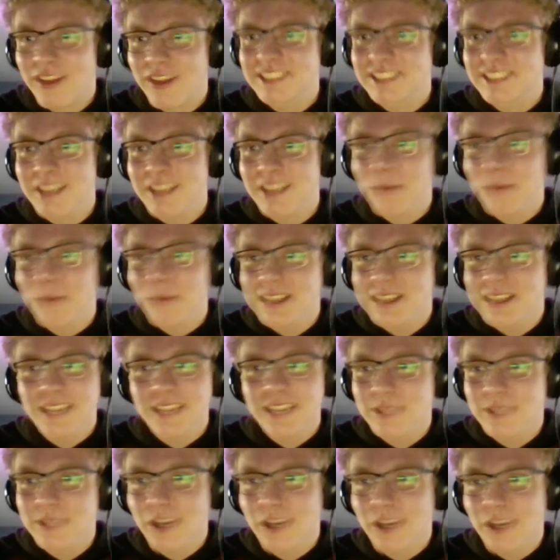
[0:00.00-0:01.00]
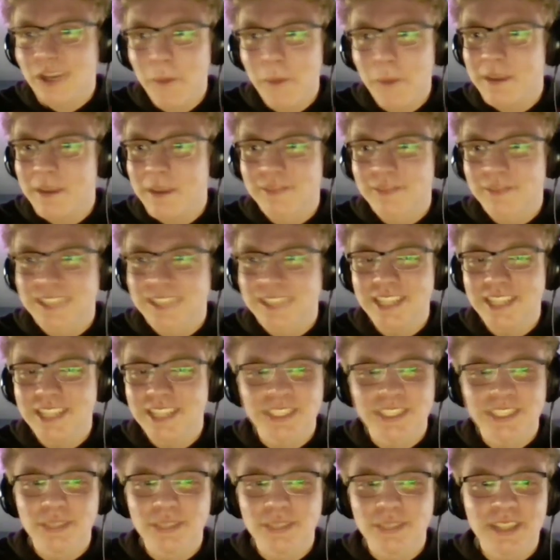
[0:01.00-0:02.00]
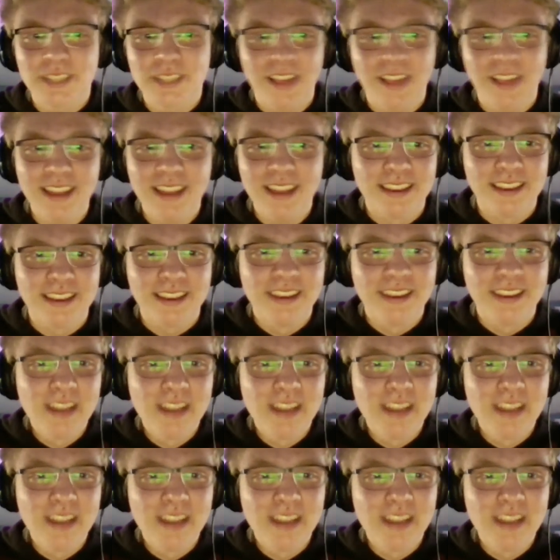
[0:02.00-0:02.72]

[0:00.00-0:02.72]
It was it was an open invitation. You declined it.